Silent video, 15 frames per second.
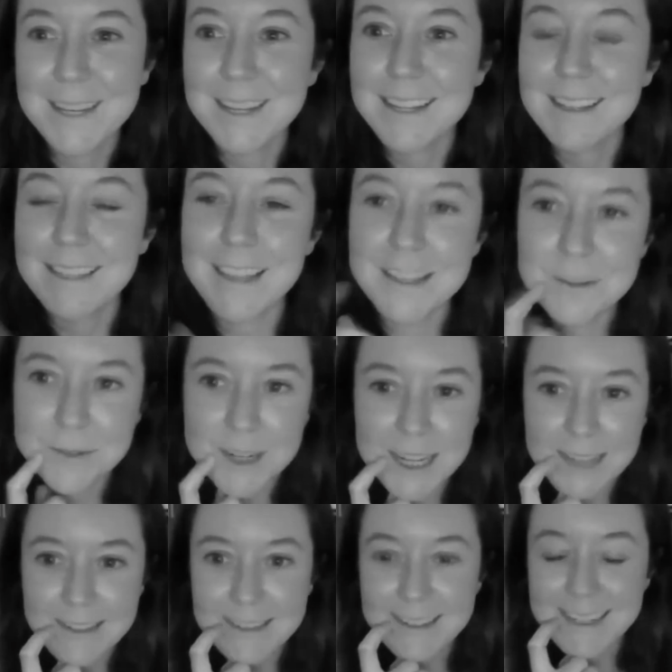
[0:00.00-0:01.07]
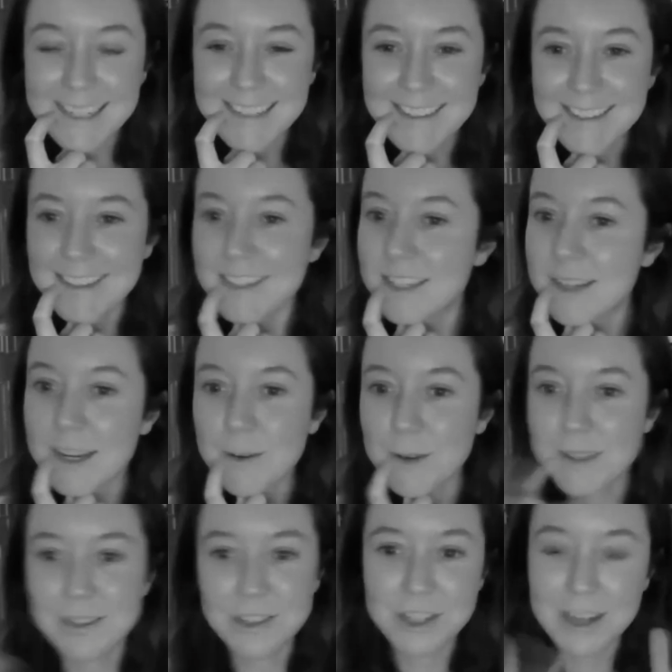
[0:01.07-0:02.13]
This one, I
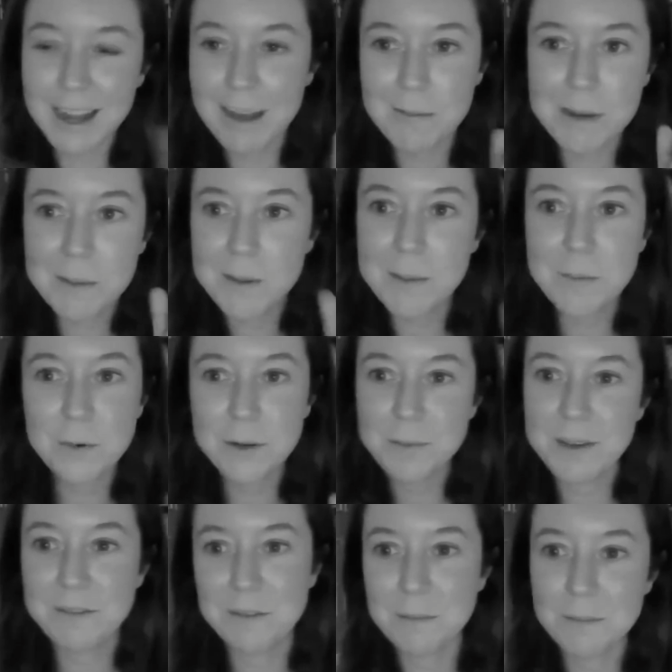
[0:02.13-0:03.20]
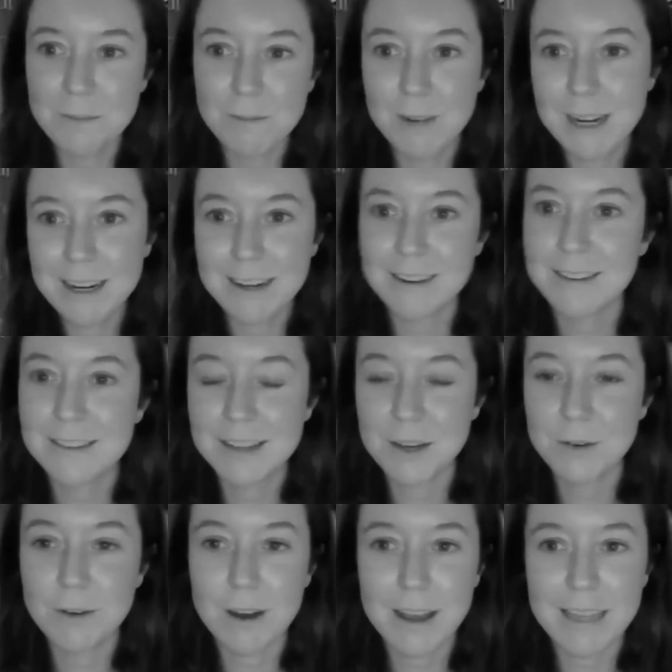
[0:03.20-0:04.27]
wasn't sure how many people would be from where,
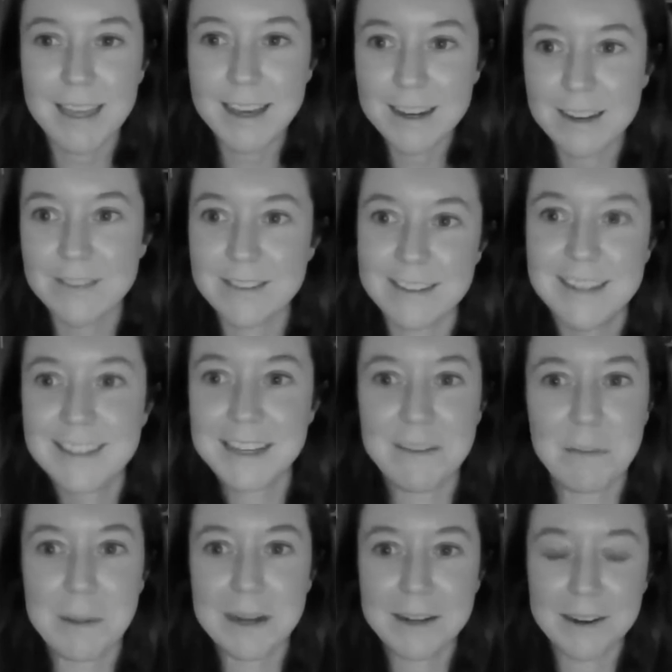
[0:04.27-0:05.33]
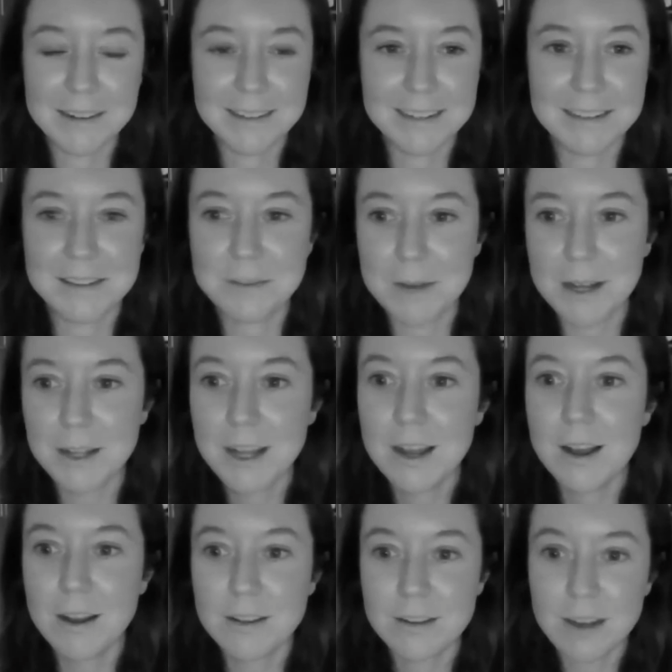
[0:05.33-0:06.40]
so I think I just need to give a bit of context as well.
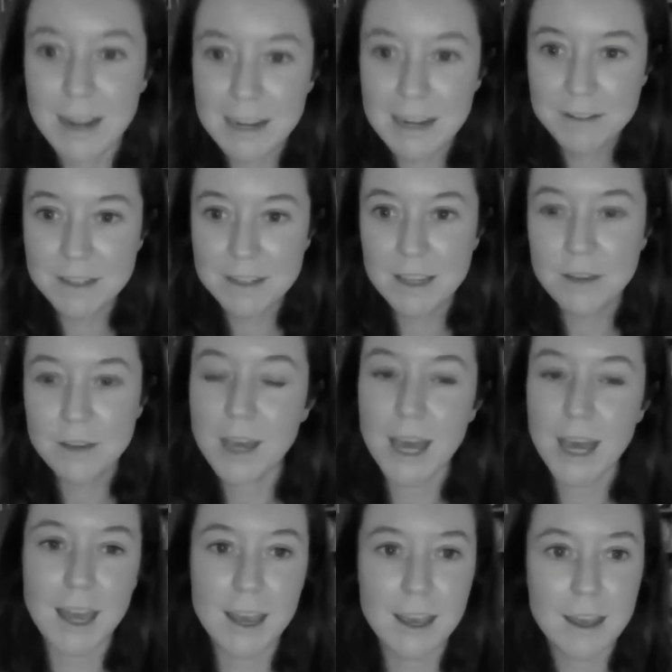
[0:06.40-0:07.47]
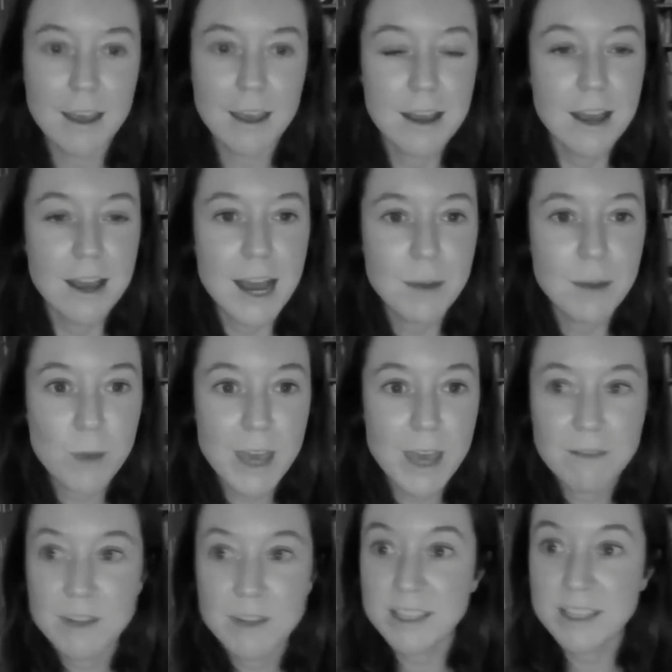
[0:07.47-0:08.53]
So I live in the UK and we
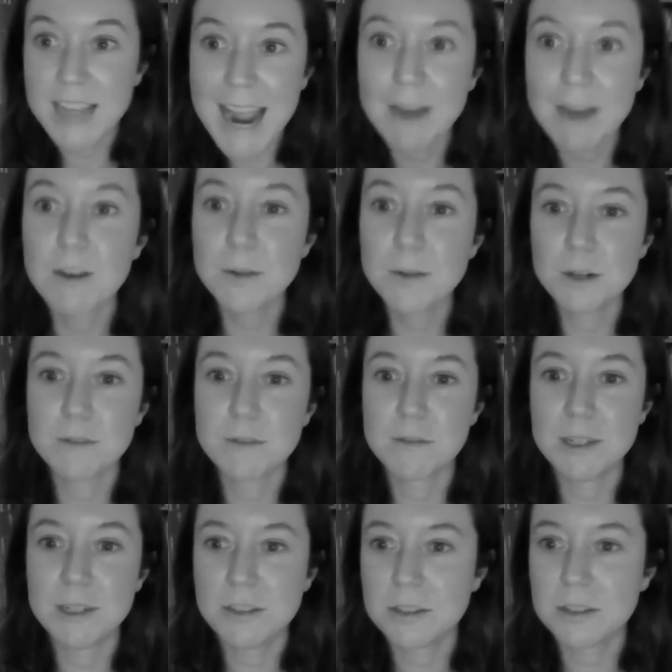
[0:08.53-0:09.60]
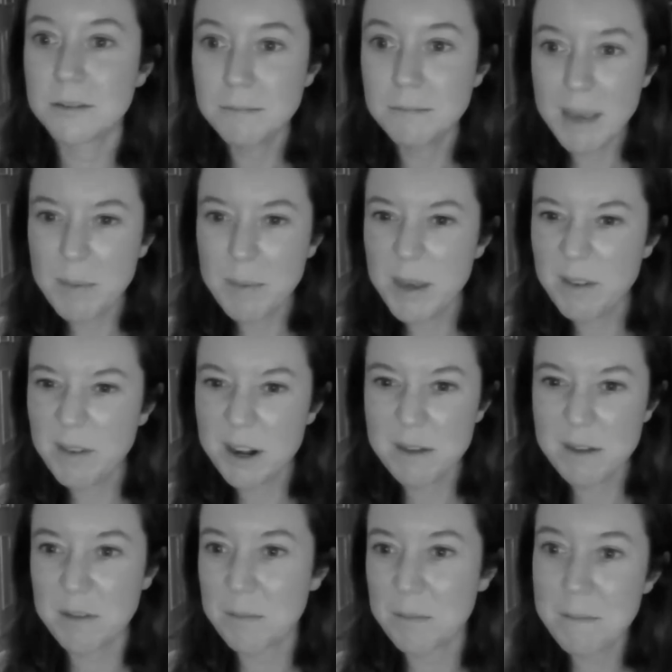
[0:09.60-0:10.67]
have a terrible government. Maybe you've heard of
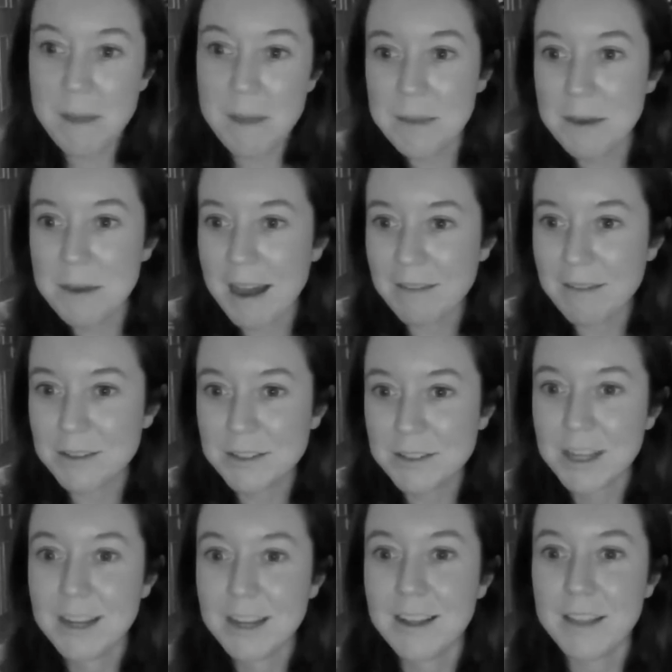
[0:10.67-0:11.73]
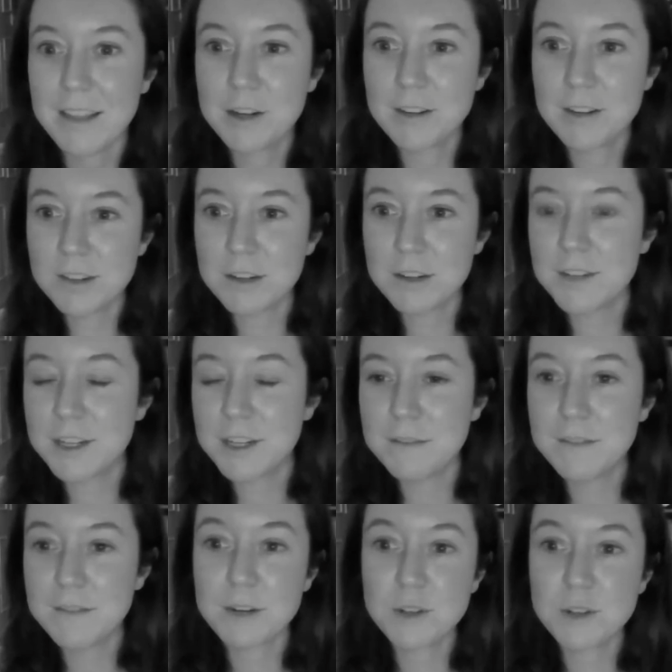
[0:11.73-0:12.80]
them, but maybe you haven't. They're conservative,
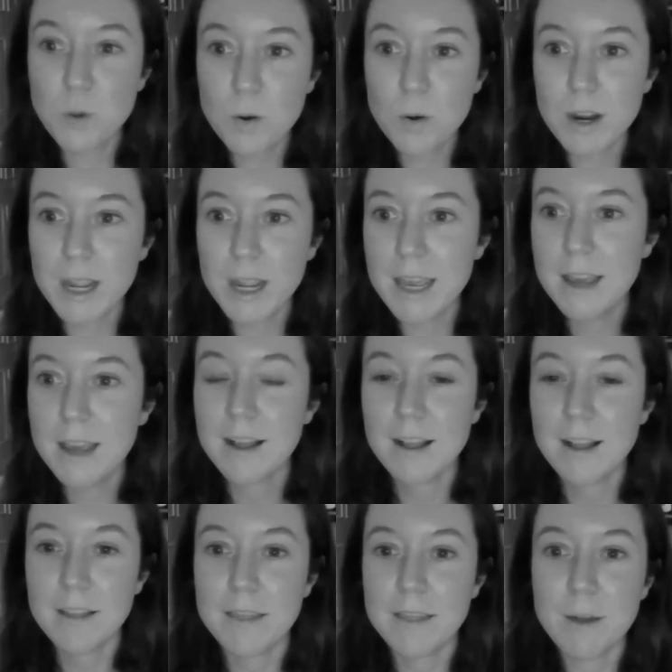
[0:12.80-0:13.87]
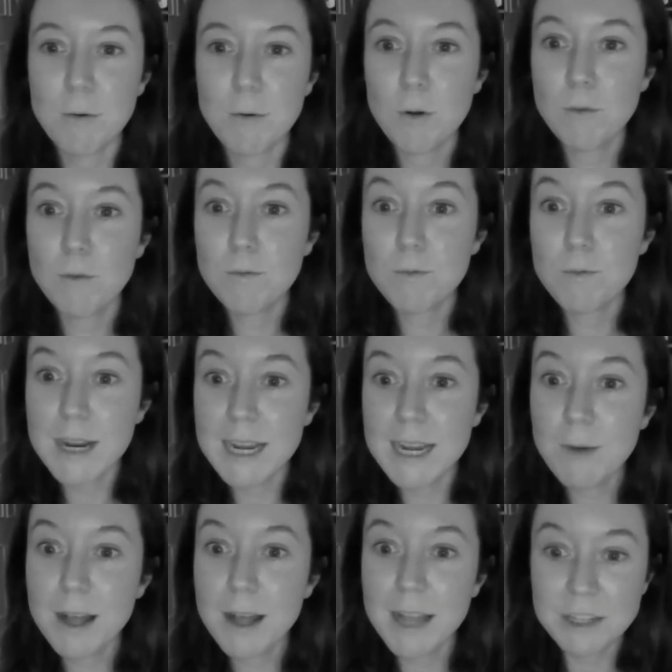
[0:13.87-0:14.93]
they're Tory, they're all really
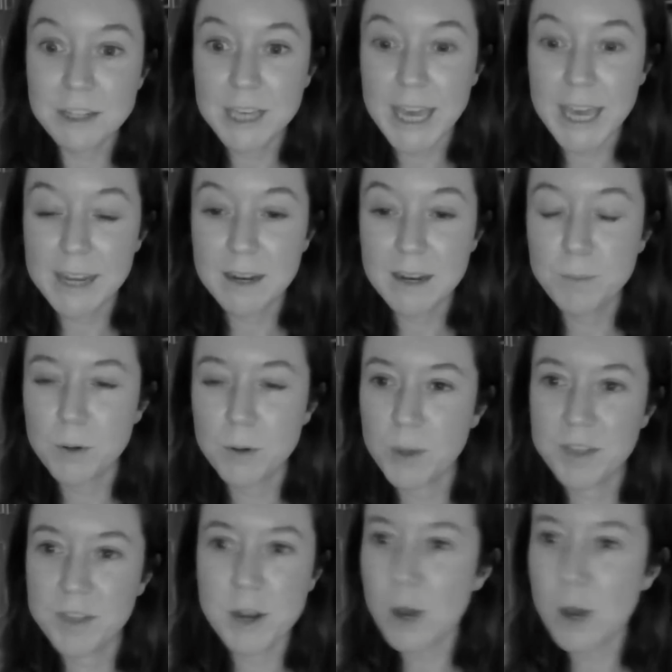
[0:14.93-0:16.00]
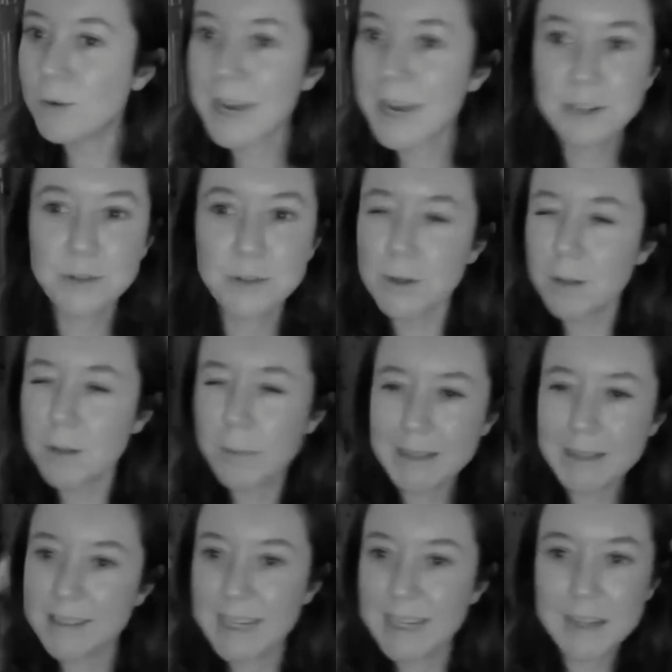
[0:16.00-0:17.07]
well educated, but with no natural
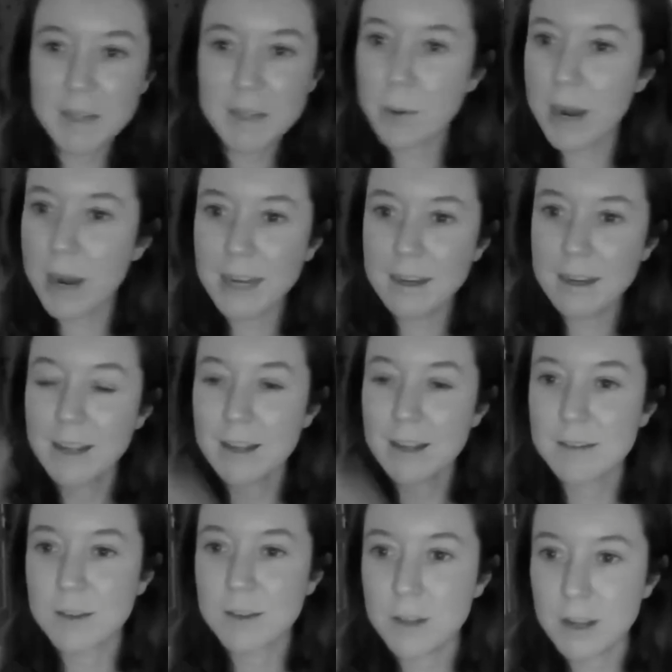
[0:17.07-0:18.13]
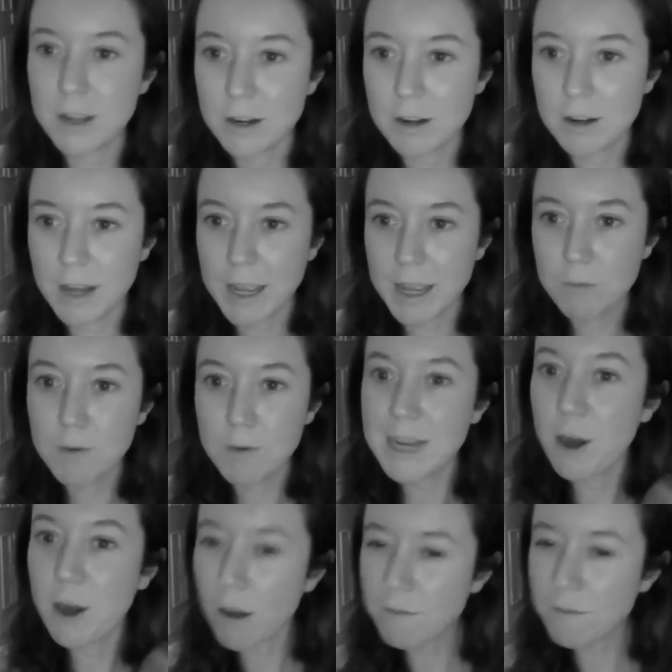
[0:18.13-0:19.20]
ability in the brain. So they're like really
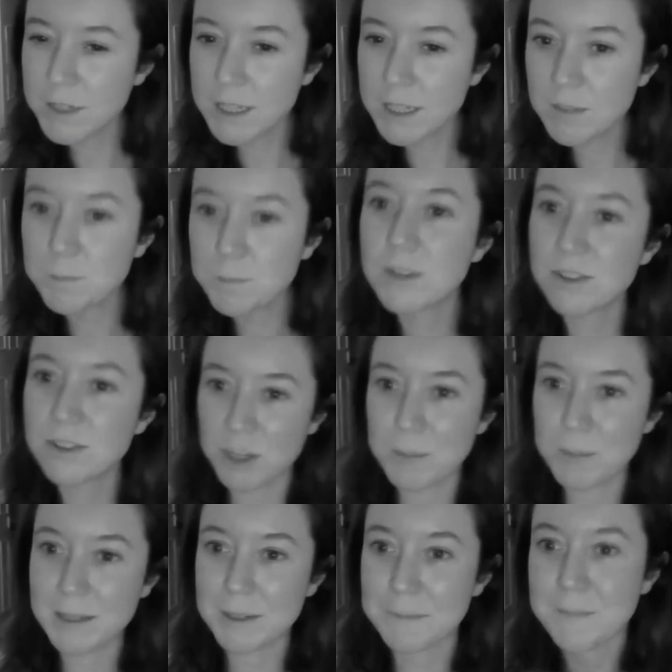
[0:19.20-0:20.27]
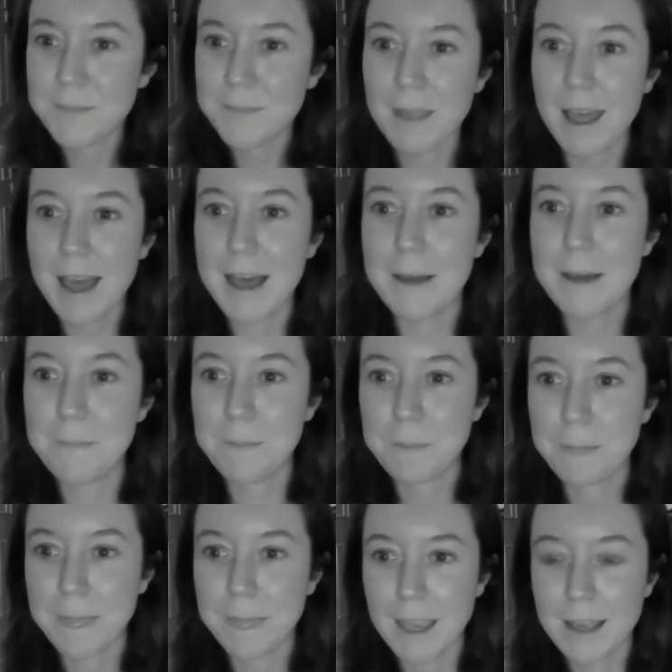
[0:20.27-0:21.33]
confident, but stupid.
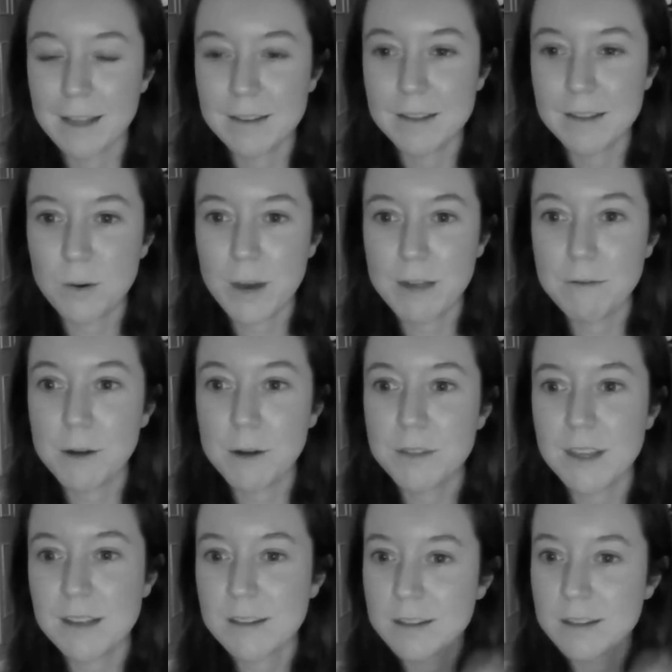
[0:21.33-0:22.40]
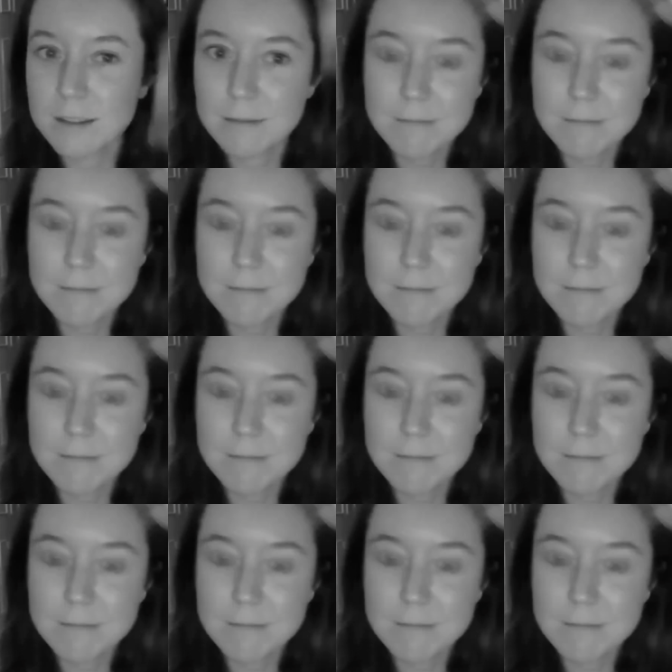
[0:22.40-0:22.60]
So I wrote this